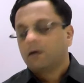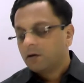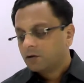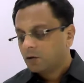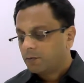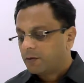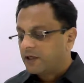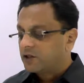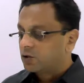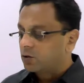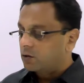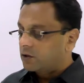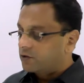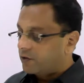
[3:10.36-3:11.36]
So based
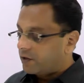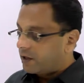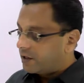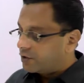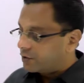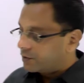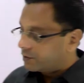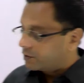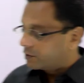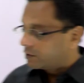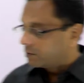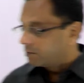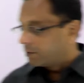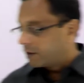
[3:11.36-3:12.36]
on these relations
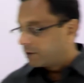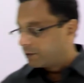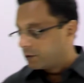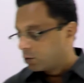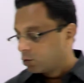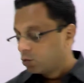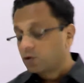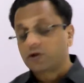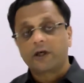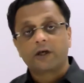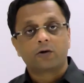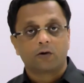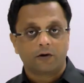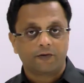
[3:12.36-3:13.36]
between roots
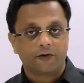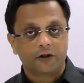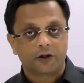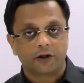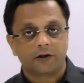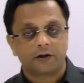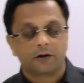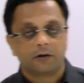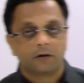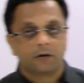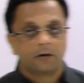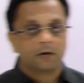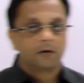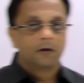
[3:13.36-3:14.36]
and coefficients,
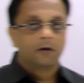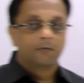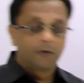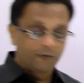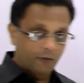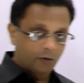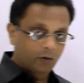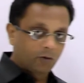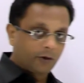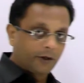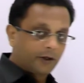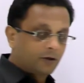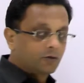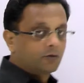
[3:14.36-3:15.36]
before
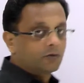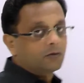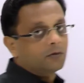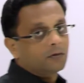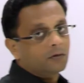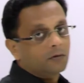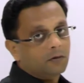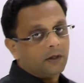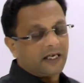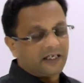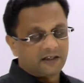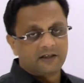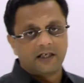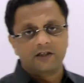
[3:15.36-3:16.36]
going to
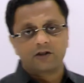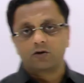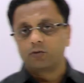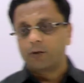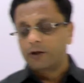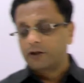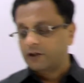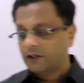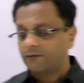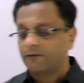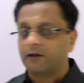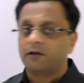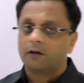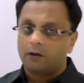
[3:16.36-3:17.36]
exercise two point
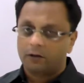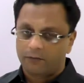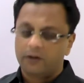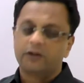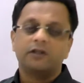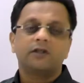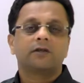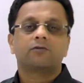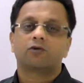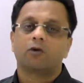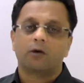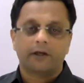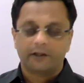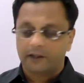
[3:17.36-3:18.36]
seven, we'll see some
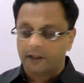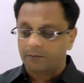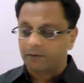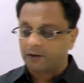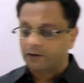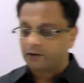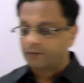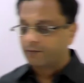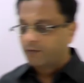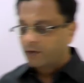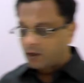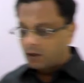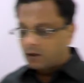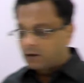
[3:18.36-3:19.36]
solved examples.
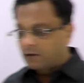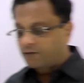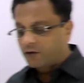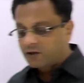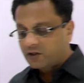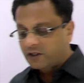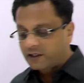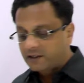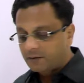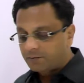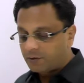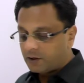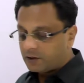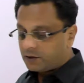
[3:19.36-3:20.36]
The first
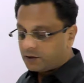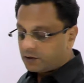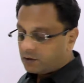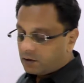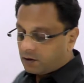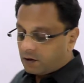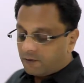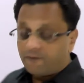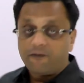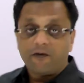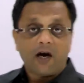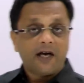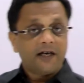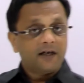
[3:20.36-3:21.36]
example is
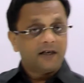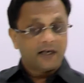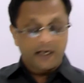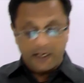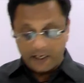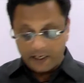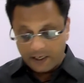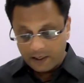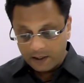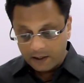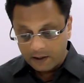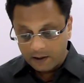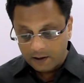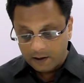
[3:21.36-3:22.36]
find k
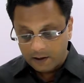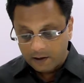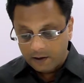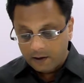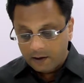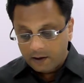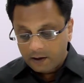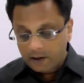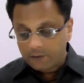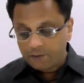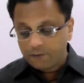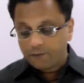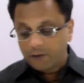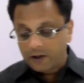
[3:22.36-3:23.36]

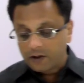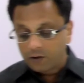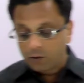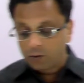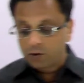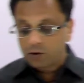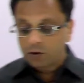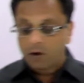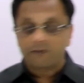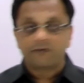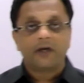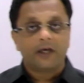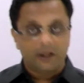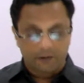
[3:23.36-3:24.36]
if one root of
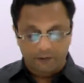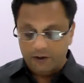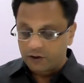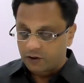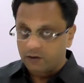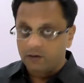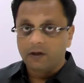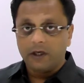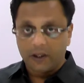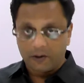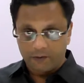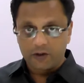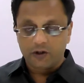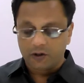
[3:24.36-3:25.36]
the equation,
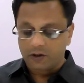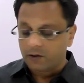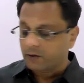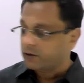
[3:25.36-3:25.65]
equation they are